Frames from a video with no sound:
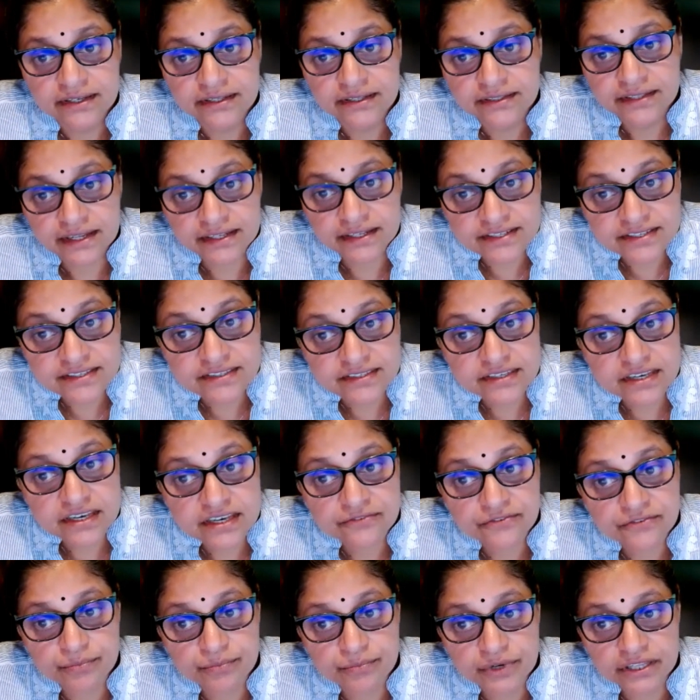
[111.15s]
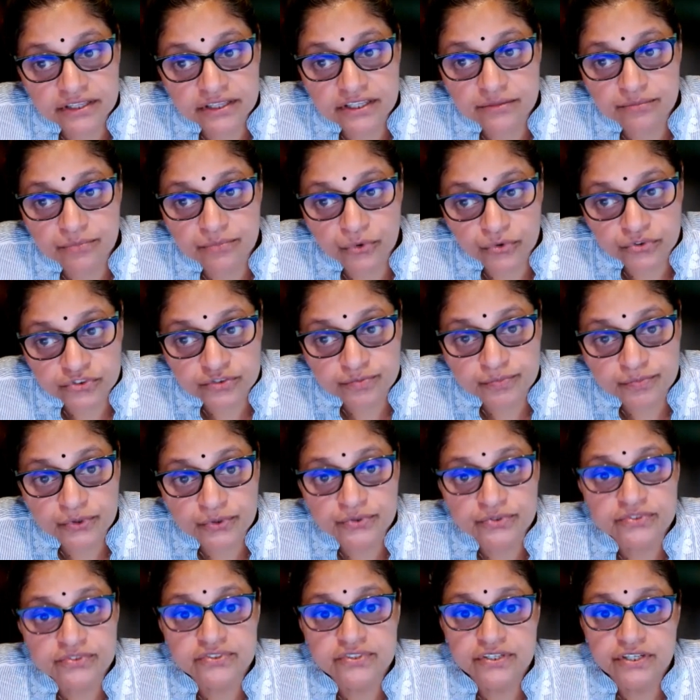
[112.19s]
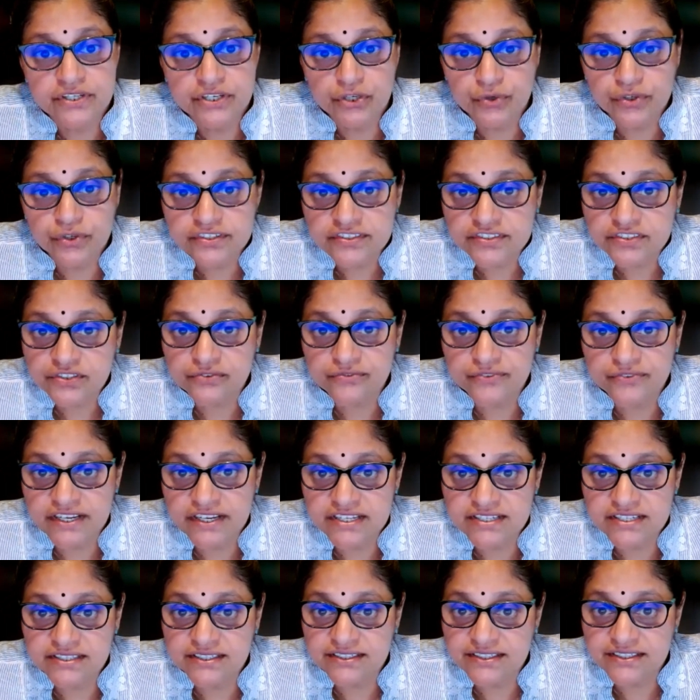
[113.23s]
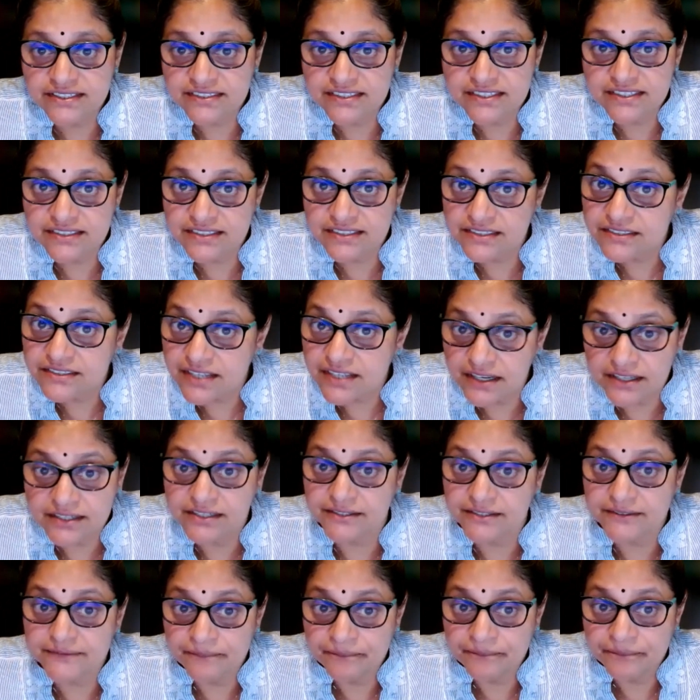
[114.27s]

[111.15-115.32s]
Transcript: That is, if you breathe in more spores, your risk of getting the disease is higher.